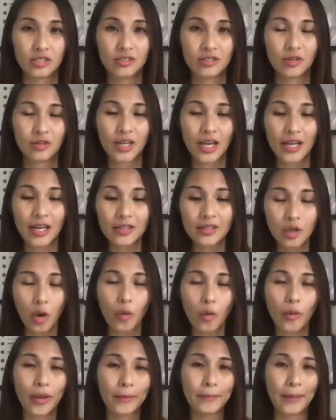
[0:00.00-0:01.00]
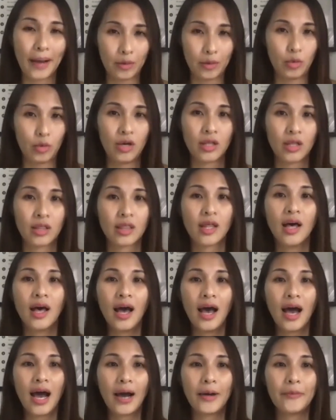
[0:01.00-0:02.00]
Okay, knowing my worth.
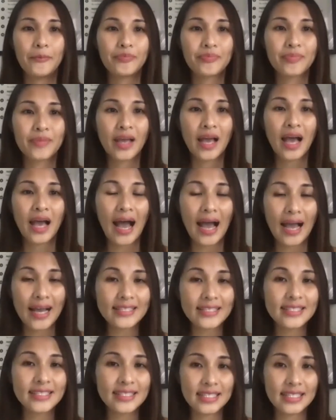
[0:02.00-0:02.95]
I